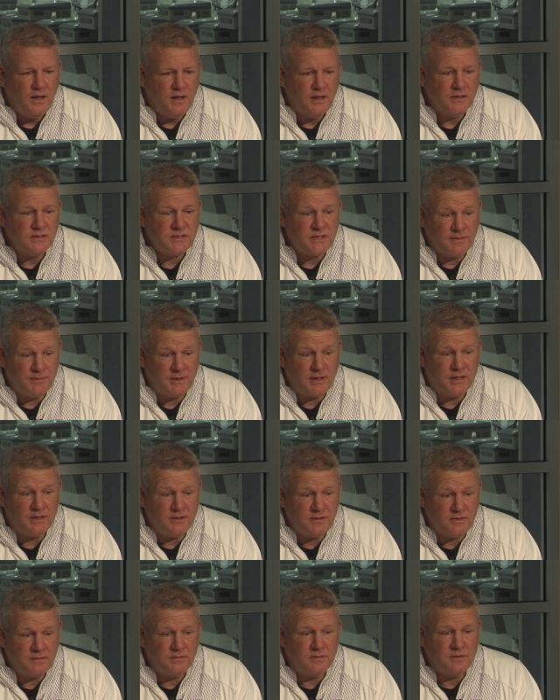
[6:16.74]
Summit
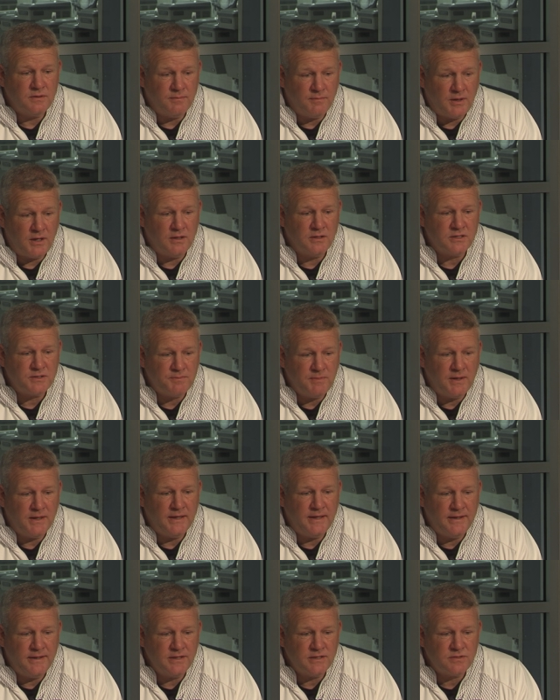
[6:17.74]
got demolished
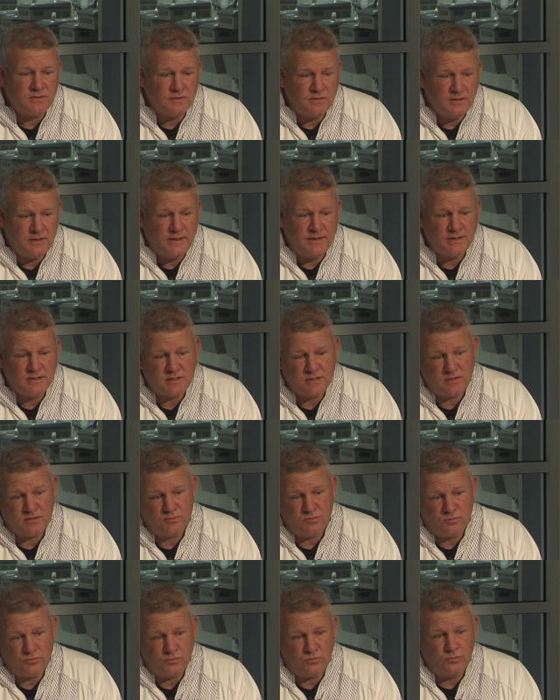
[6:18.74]
by Ennis. Ennis is
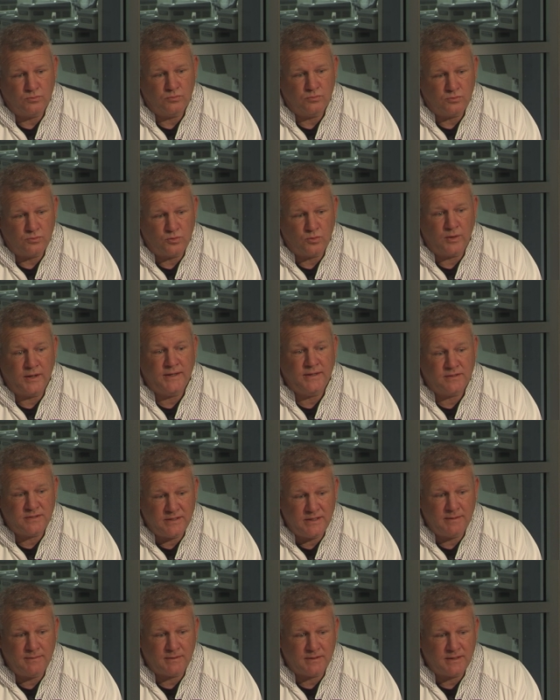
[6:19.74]
a great
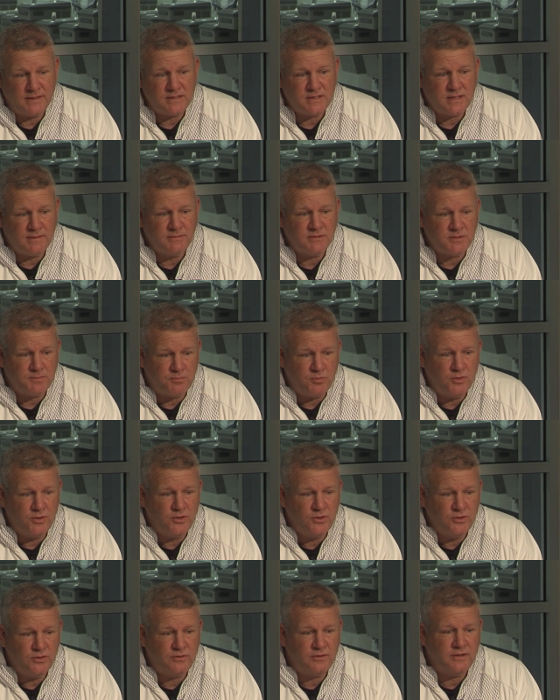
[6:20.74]
team. I think Summit's a
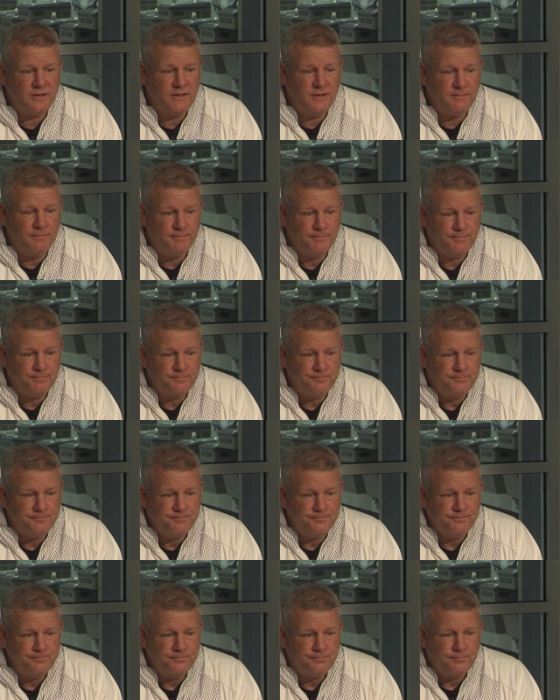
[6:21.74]
pretty good team.
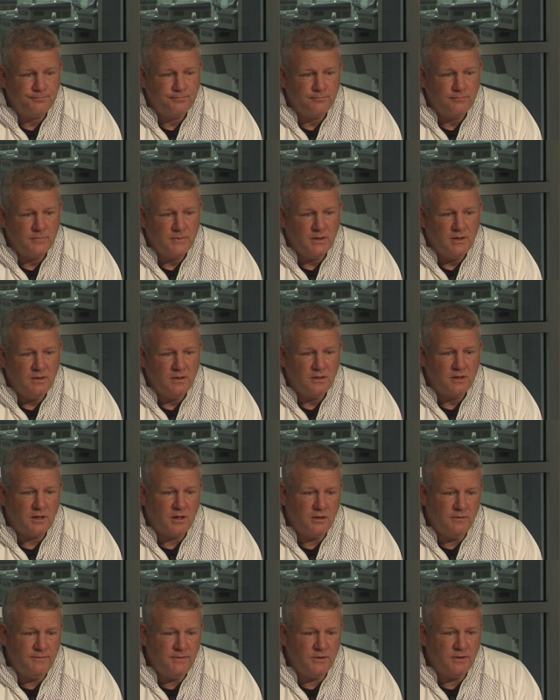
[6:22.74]

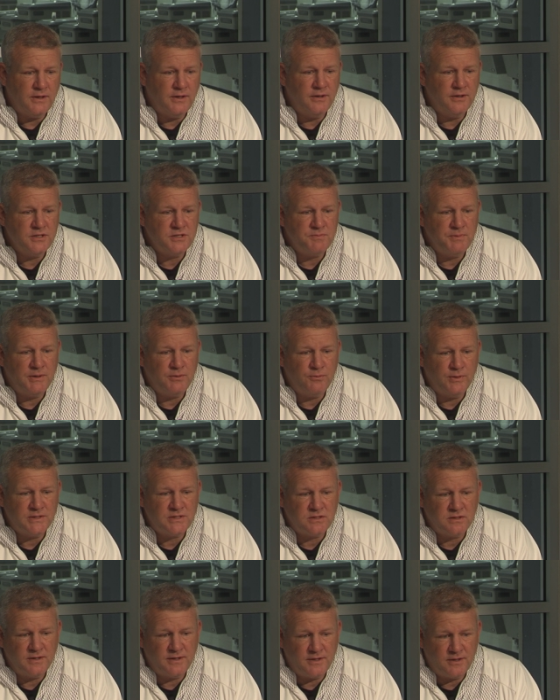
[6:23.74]
Colleyville Heritage beat
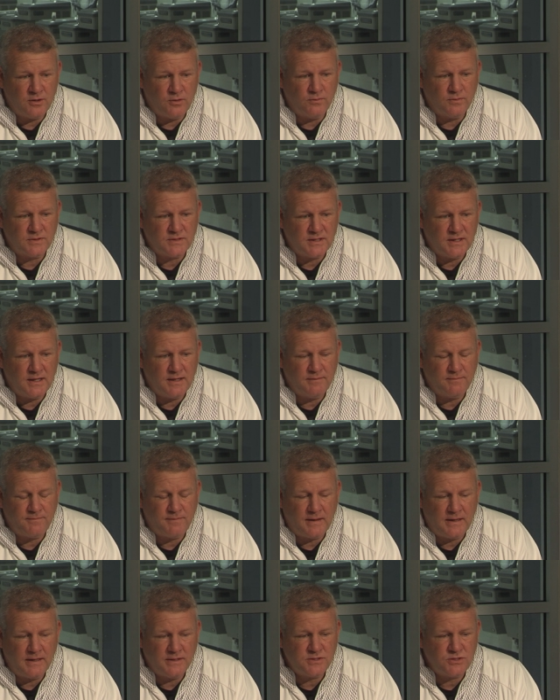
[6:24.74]
Richland in overtime,
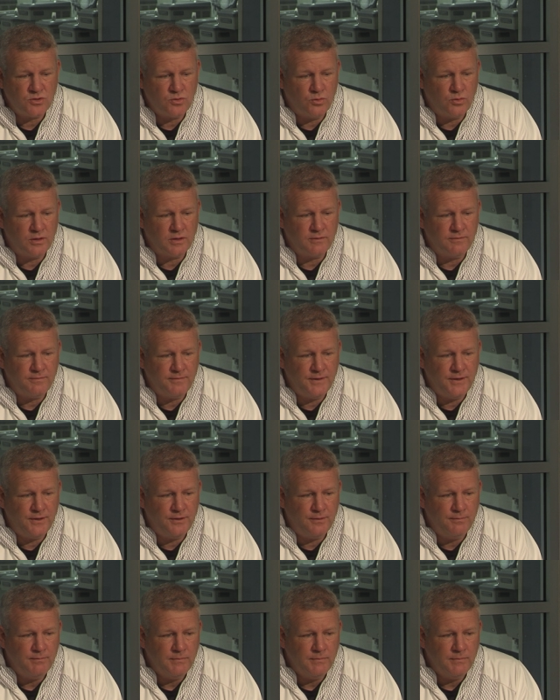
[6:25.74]
high-scoring affair.